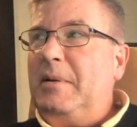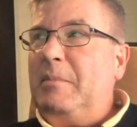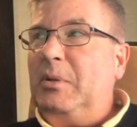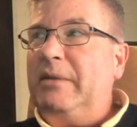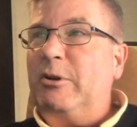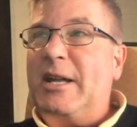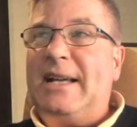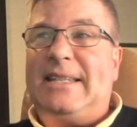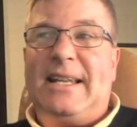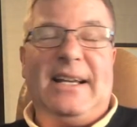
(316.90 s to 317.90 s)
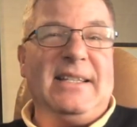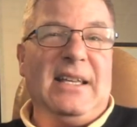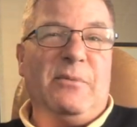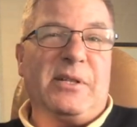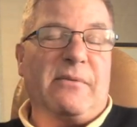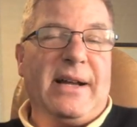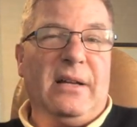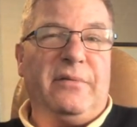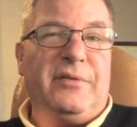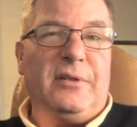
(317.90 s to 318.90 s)
believe it or not, that idea was
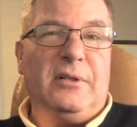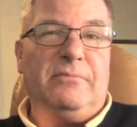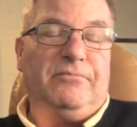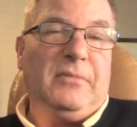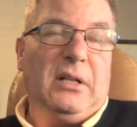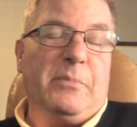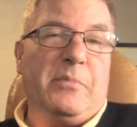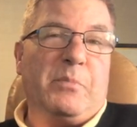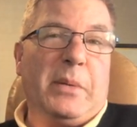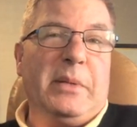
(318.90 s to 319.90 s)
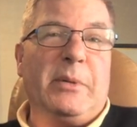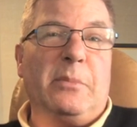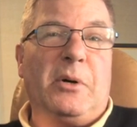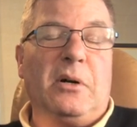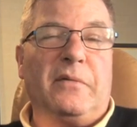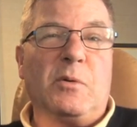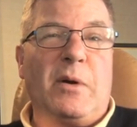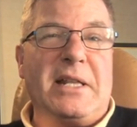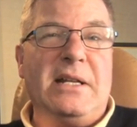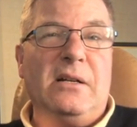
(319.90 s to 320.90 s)
around for probably the better part of
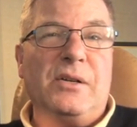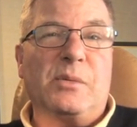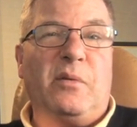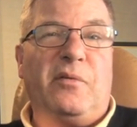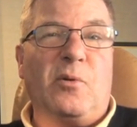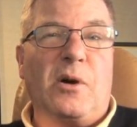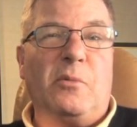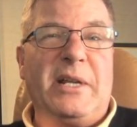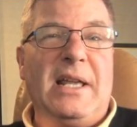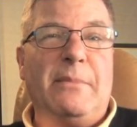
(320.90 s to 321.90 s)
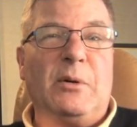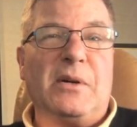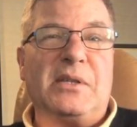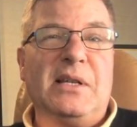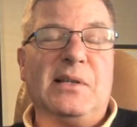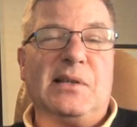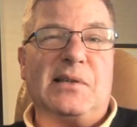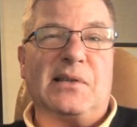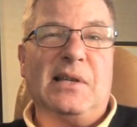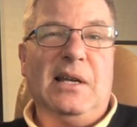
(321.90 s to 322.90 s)
20 years before we came to our
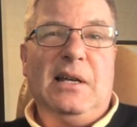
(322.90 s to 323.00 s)
senses.